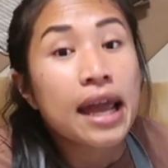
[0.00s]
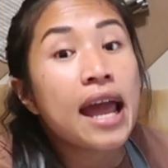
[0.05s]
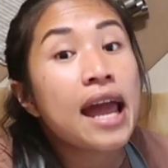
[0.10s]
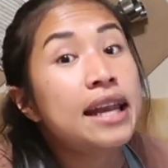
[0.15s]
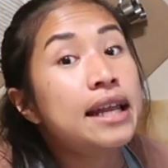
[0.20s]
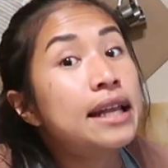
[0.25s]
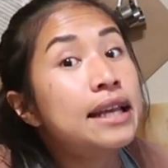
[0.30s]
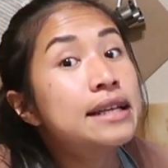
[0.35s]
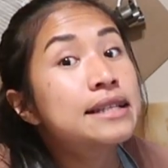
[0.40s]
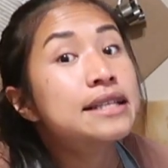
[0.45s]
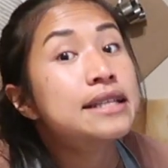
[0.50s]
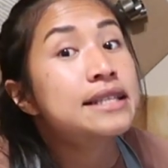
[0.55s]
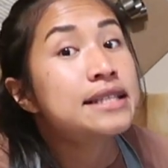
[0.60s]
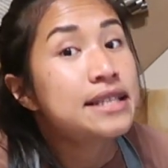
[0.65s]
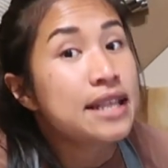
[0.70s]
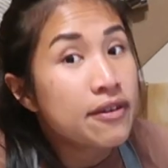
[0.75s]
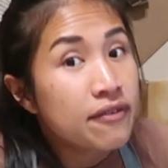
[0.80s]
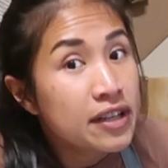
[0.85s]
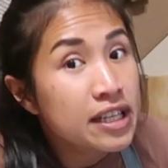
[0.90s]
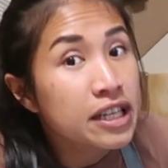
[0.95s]
and it is a
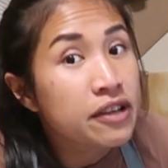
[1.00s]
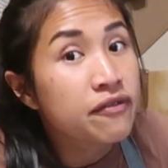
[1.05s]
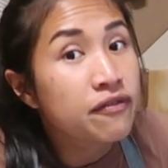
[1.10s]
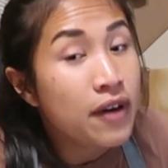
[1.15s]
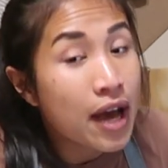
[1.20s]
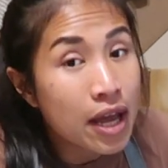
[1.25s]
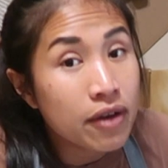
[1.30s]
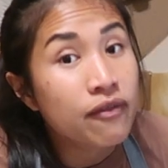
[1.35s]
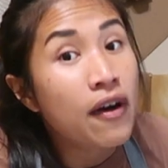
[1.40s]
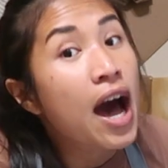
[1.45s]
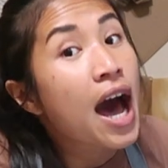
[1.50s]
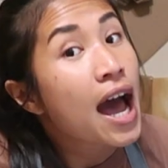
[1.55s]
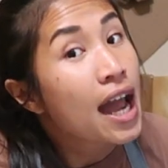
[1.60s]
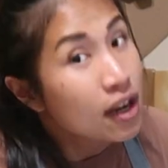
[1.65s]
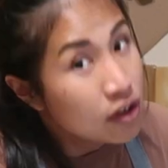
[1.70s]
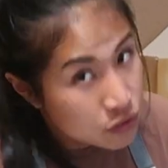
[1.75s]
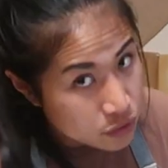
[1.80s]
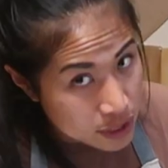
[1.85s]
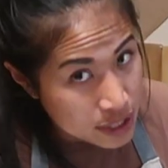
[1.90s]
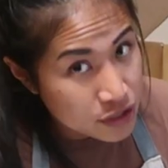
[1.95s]
75
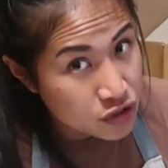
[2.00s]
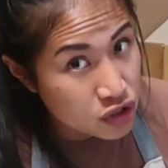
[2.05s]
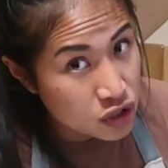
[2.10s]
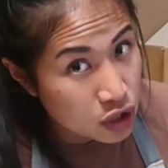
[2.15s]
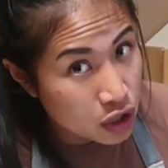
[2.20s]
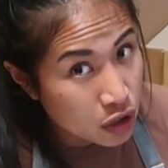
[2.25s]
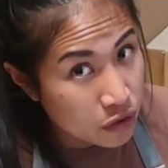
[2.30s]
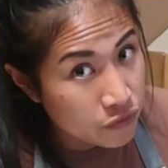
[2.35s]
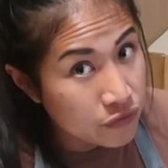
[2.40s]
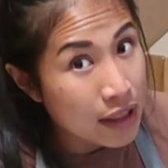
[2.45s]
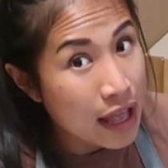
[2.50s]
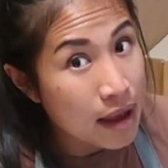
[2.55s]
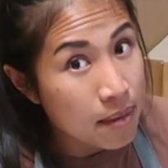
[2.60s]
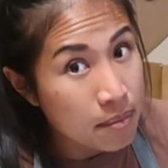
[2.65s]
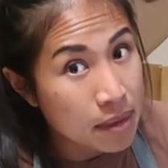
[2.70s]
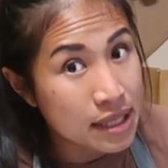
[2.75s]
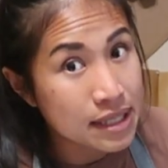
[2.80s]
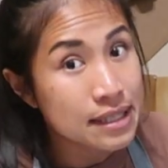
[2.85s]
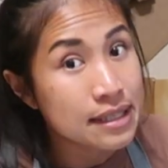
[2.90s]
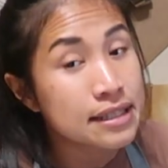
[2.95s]
hydration loaf. That
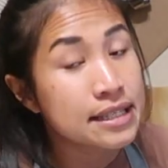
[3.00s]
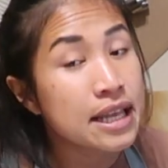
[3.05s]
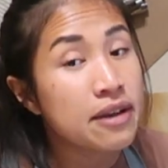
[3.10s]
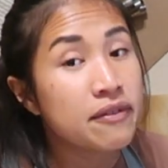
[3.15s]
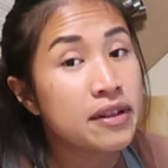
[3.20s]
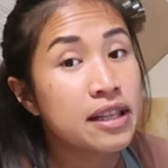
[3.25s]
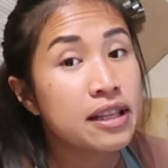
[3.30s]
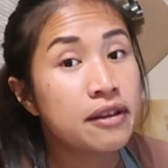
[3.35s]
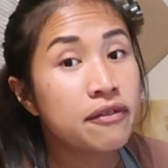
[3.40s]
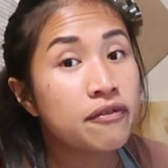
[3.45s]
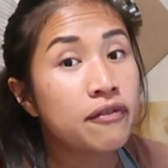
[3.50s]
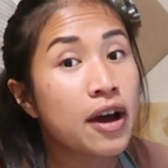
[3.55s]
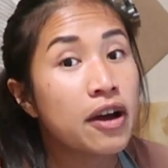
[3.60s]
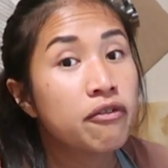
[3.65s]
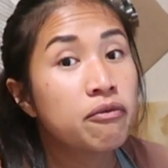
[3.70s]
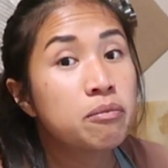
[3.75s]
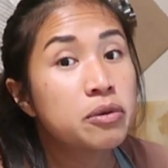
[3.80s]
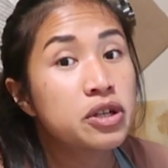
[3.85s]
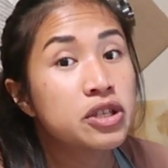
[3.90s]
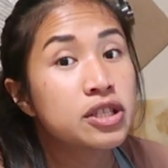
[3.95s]
means
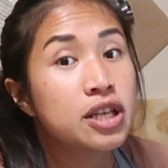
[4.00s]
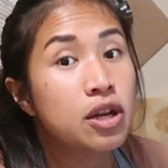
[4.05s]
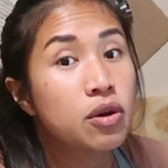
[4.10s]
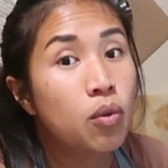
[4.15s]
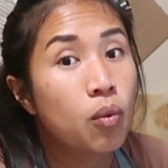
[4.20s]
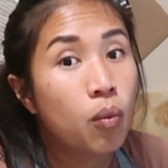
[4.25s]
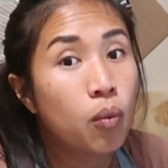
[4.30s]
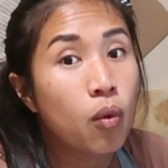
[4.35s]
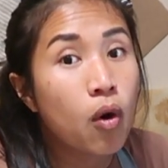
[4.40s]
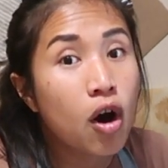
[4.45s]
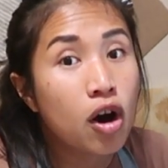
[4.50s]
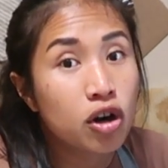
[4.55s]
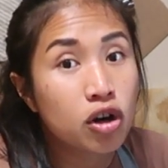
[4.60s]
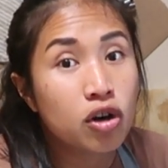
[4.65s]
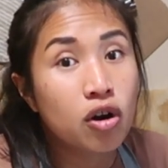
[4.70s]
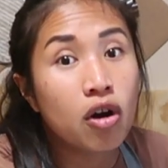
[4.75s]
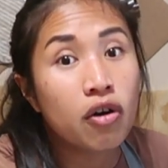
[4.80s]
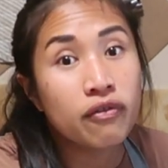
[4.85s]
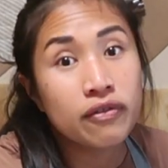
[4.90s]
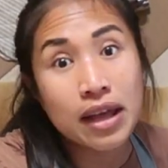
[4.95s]
75%
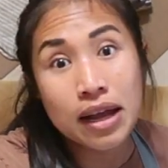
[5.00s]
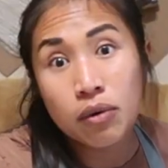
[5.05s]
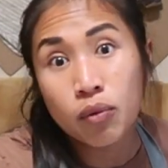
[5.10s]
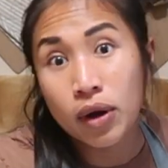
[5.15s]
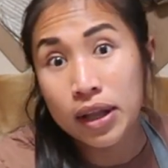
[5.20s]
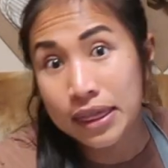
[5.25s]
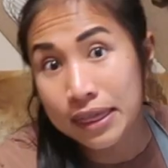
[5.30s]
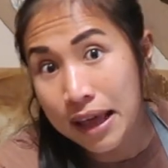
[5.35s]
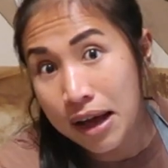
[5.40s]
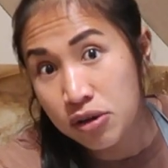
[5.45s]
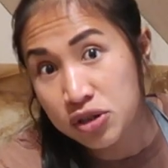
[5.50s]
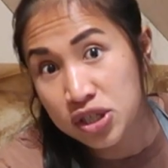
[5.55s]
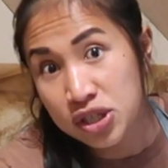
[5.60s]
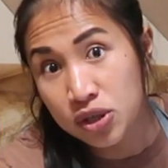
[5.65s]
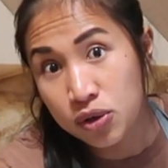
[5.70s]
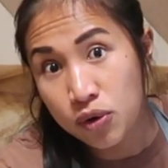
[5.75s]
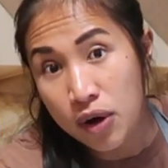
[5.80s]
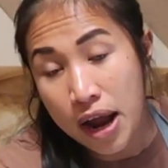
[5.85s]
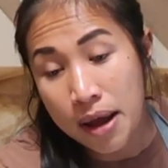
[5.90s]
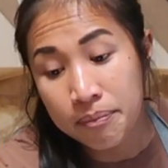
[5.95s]
water of that
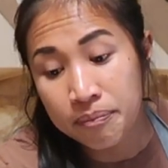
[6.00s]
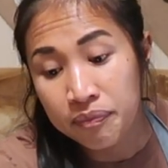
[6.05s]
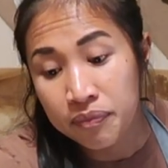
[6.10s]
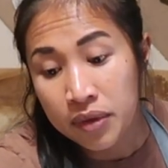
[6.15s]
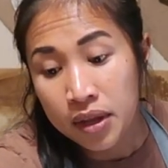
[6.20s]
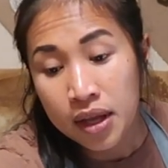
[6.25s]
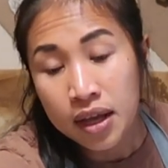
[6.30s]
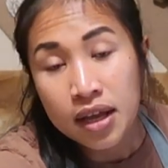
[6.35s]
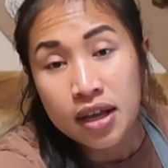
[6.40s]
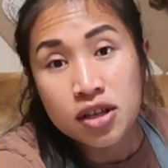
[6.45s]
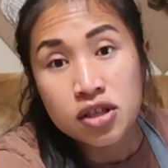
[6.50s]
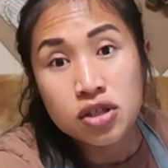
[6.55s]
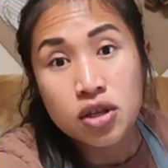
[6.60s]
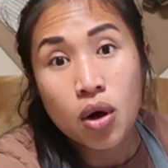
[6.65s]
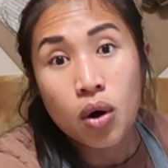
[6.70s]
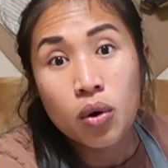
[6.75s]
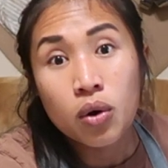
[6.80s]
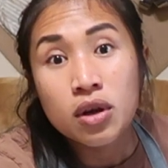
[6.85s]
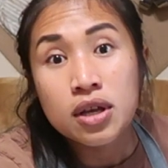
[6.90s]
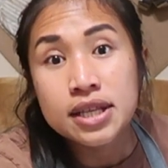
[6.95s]
1,000 grams,
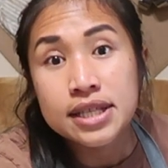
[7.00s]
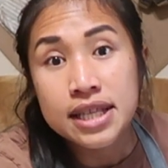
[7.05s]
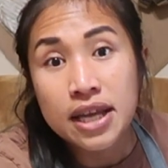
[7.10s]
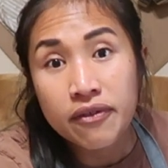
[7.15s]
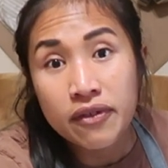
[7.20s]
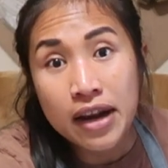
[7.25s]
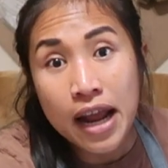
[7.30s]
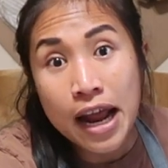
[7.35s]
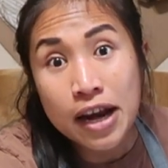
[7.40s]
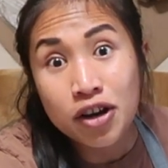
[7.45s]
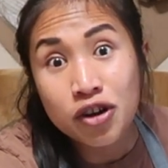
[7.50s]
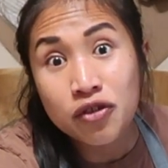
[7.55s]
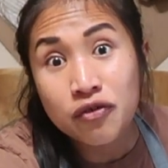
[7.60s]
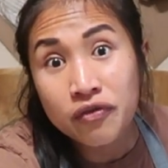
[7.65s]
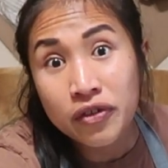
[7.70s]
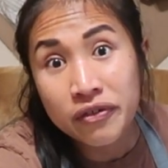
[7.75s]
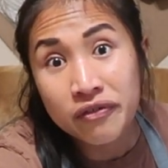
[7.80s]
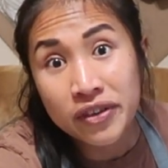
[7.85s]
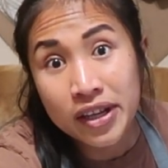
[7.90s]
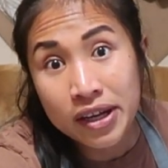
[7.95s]
so
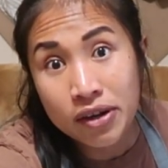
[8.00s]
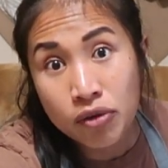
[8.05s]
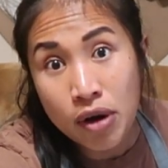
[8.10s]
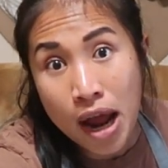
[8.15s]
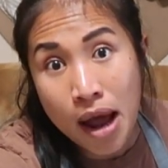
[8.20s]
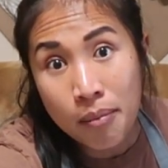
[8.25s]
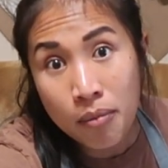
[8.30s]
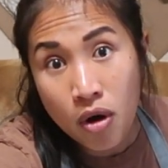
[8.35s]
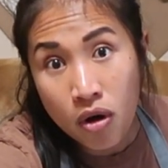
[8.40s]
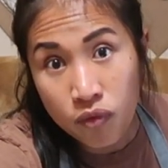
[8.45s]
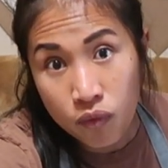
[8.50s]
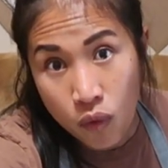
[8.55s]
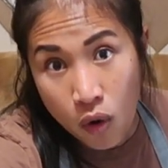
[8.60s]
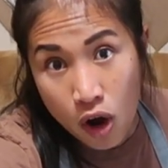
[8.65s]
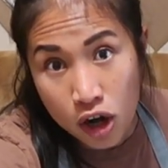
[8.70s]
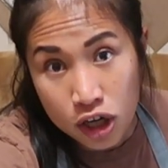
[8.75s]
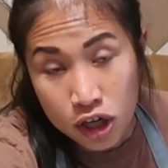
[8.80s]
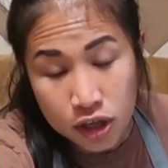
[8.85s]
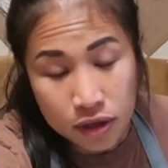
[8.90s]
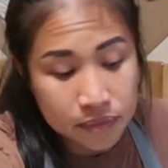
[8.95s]
750 grams of
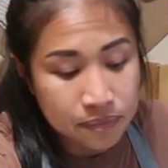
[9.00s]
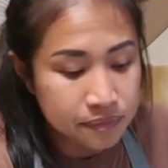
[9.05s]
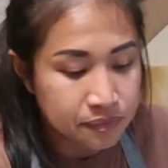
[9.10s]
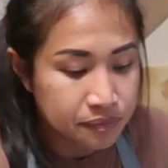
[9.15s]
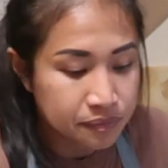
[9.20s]
water.